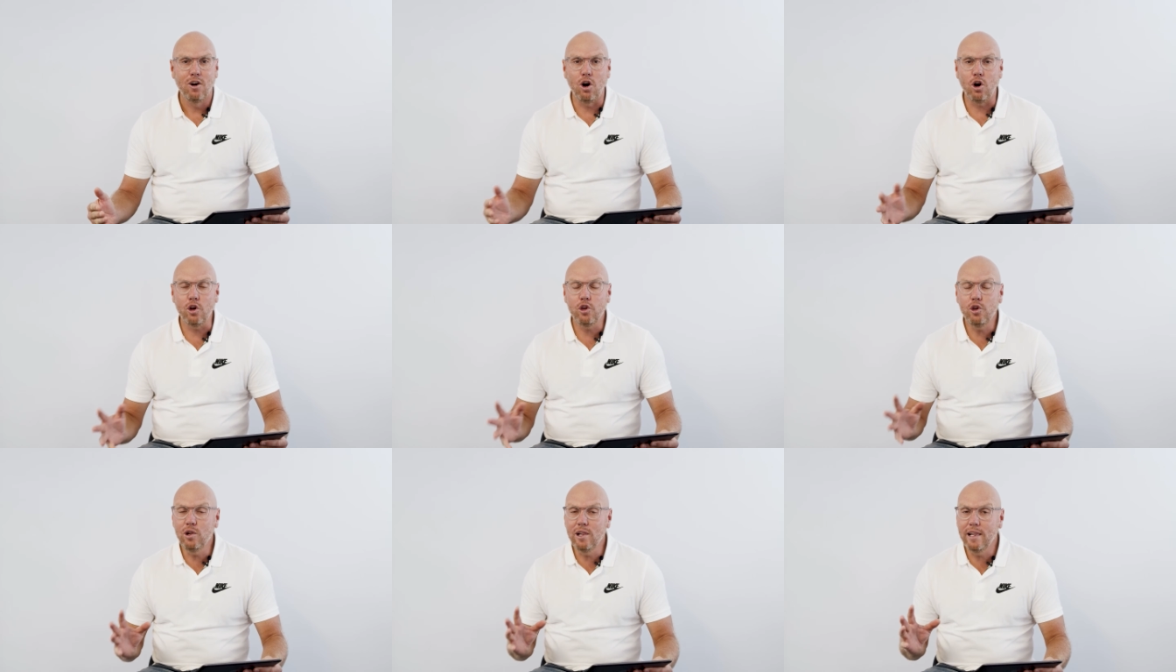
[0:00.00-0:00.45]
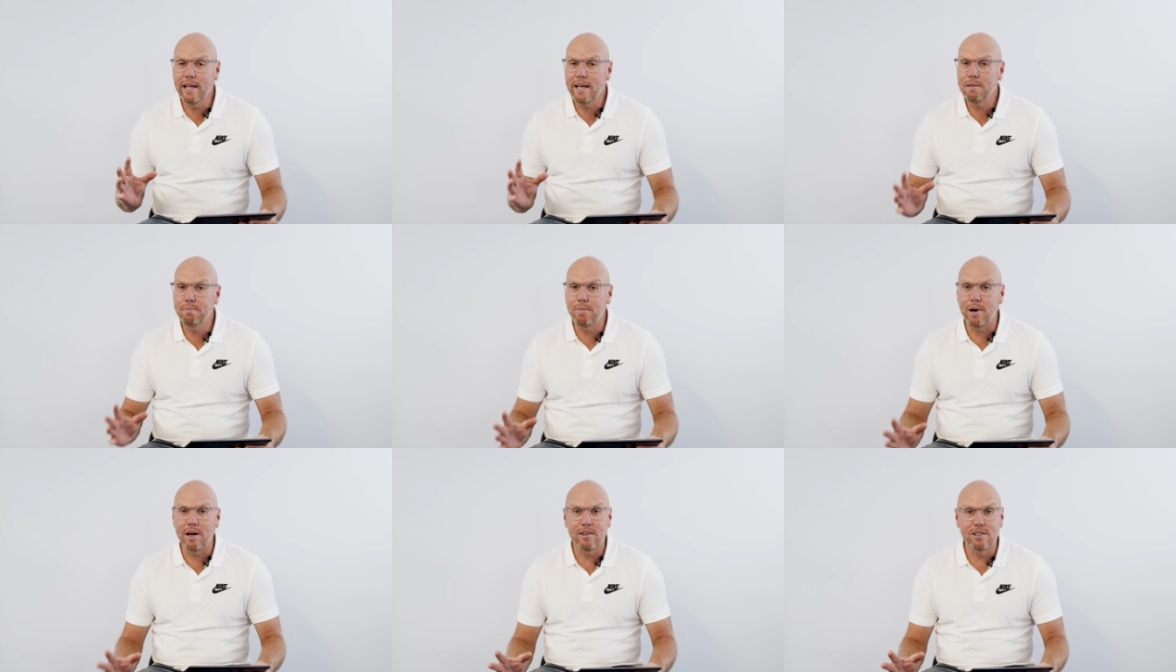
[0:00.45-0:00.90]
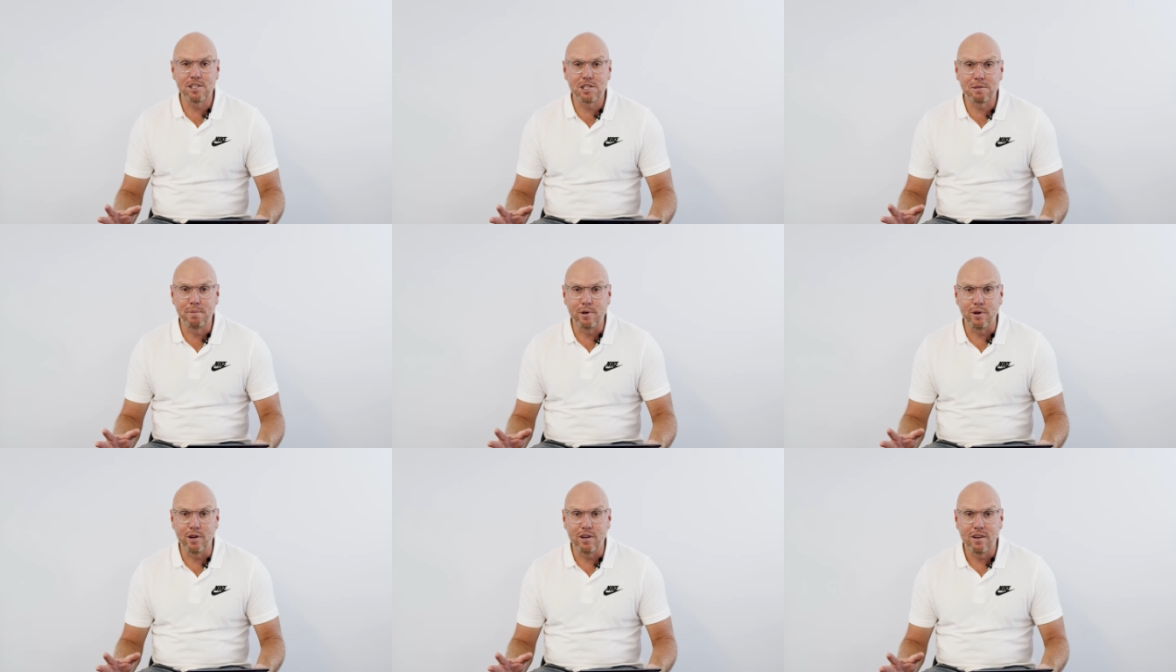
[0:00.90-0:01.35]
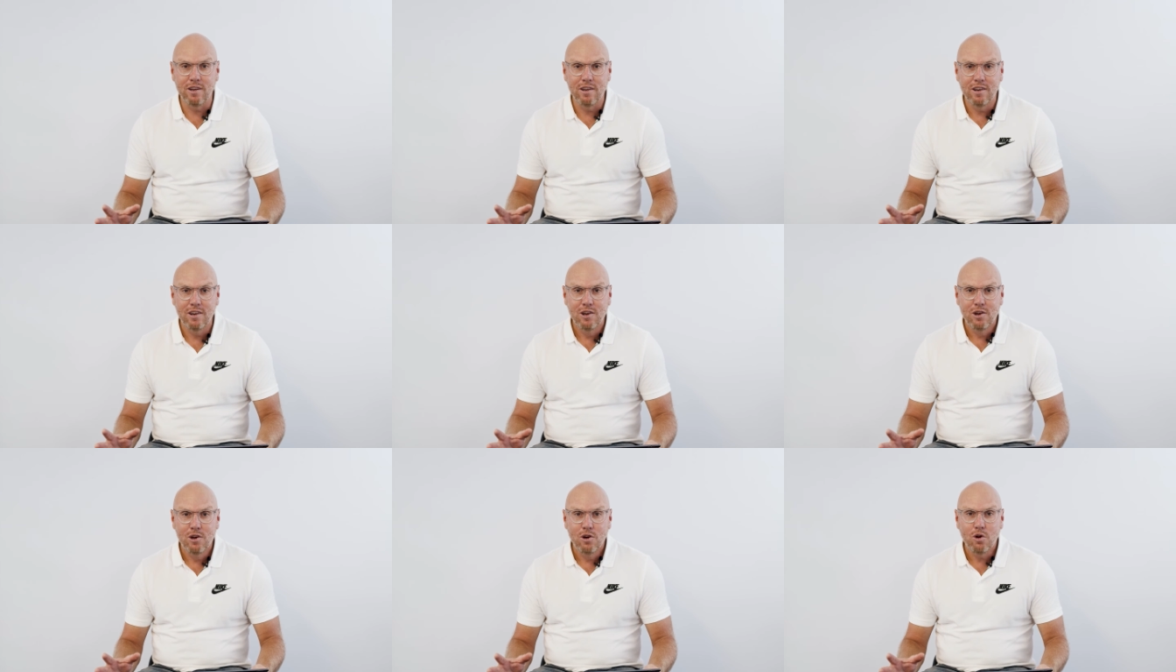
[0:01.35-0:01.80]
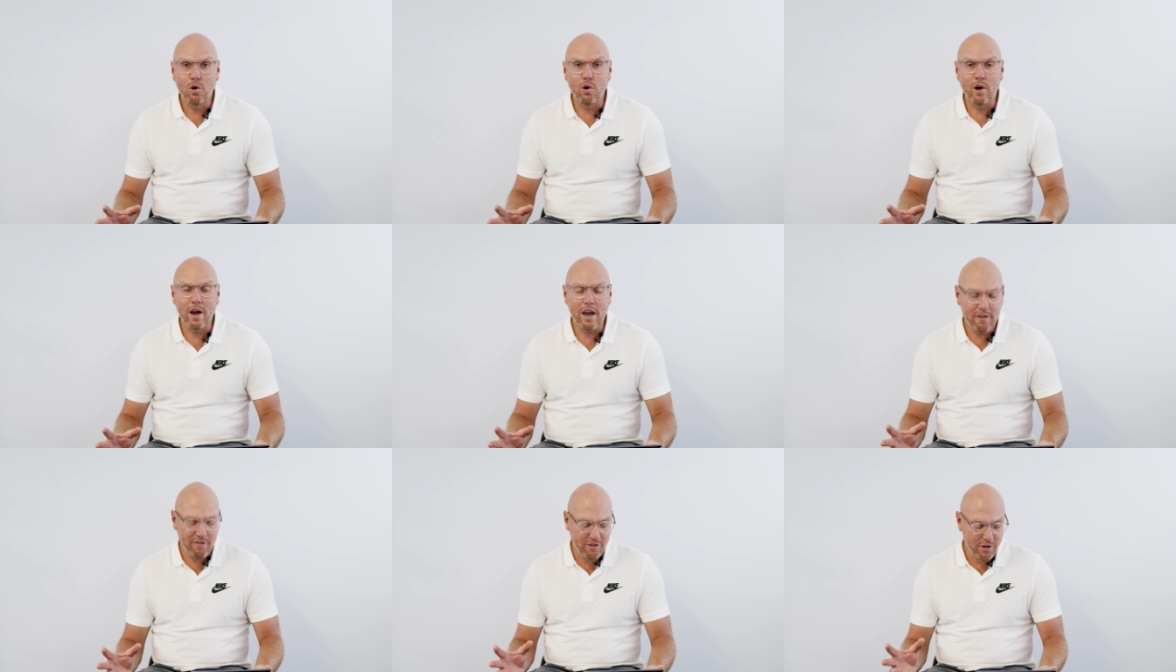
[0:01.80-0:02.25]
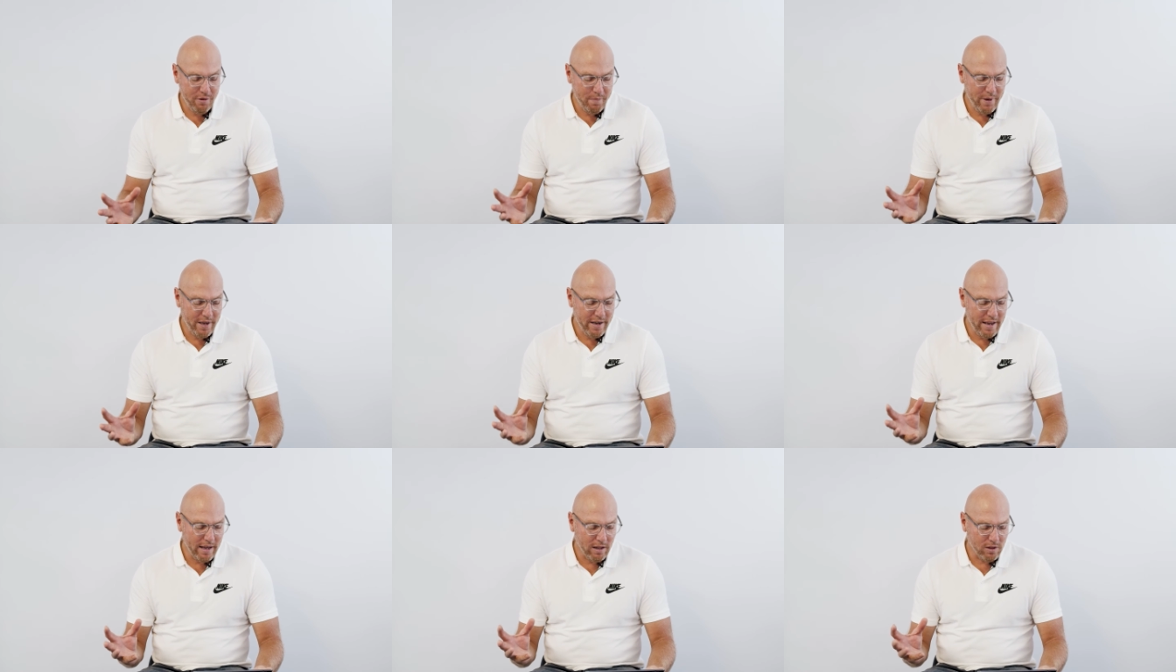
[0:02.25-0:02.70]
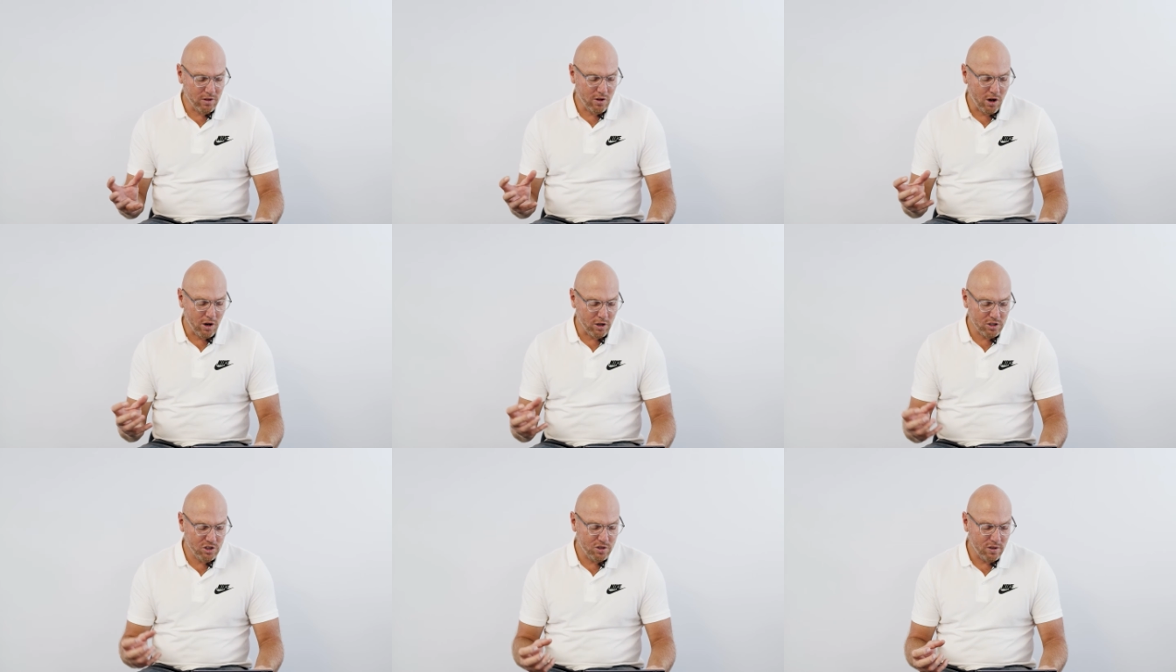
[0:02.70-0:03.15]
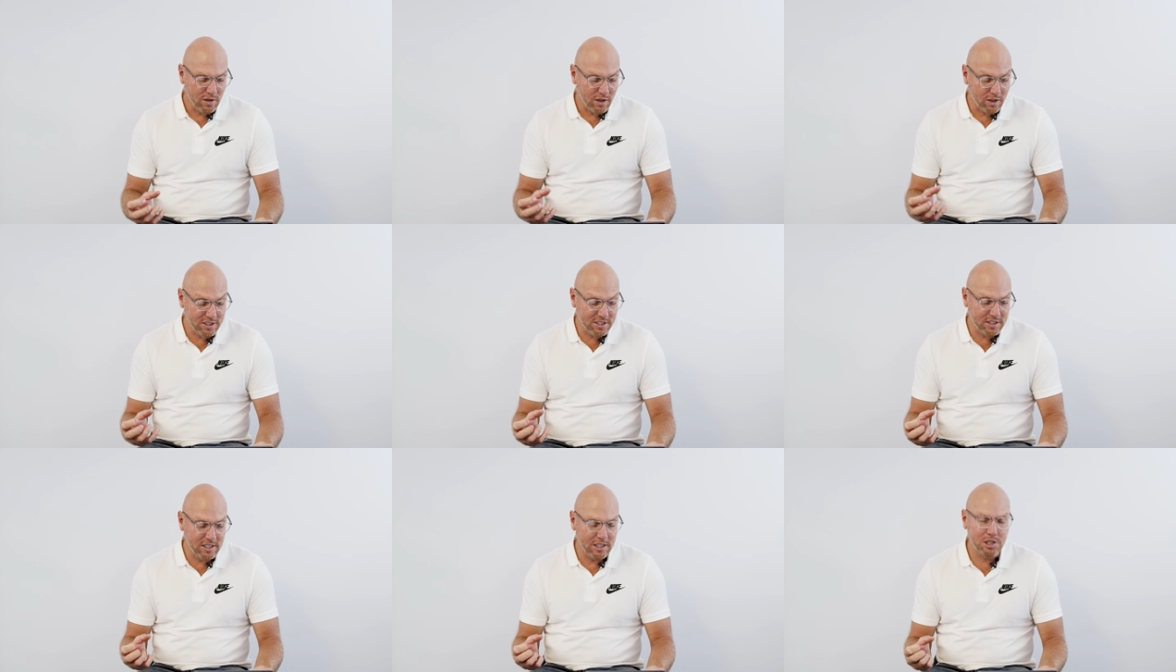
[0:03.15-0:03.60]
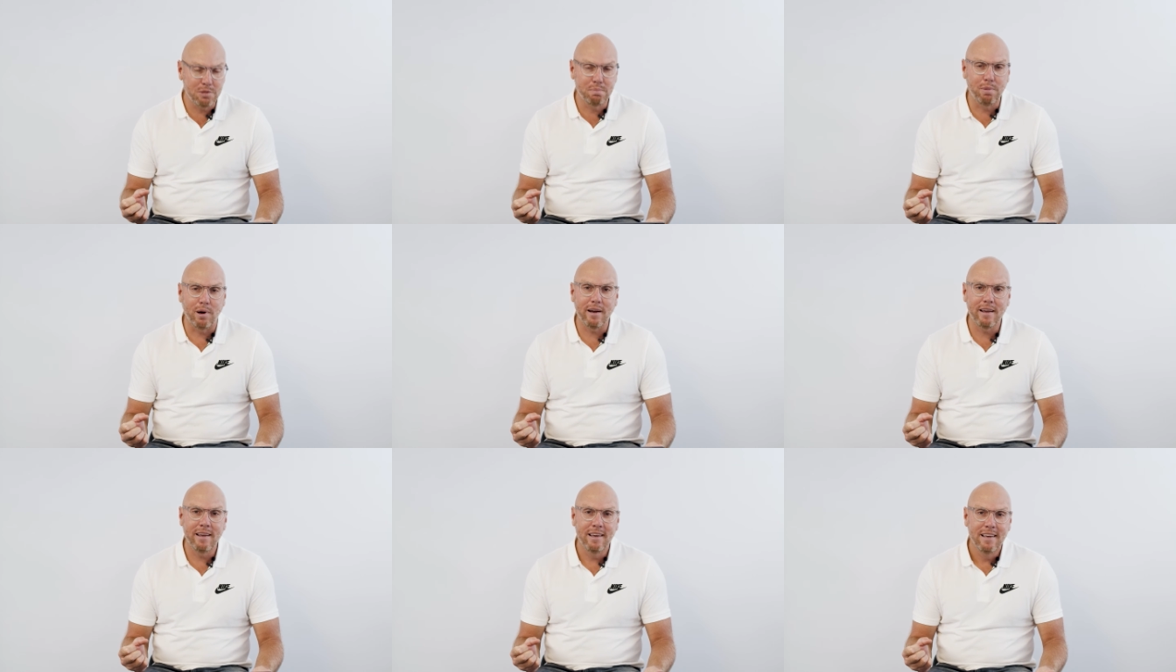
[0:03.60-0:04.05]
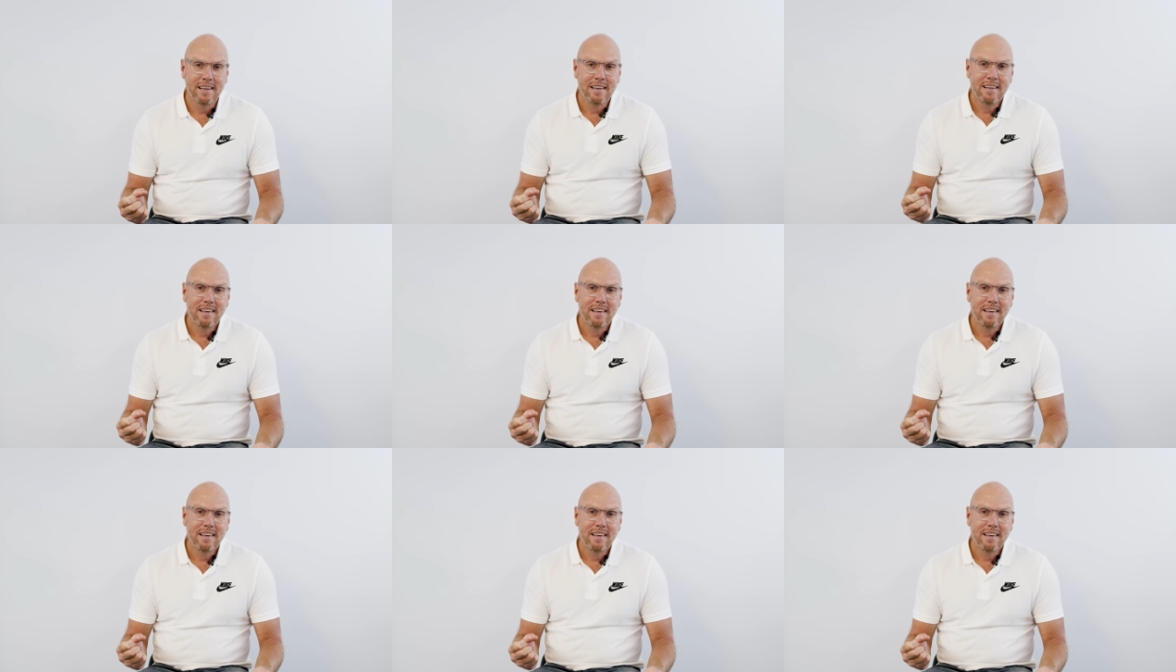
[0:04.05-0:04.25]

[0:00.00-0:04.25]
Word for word: Are you led by the Spirit, or have you been held hostage by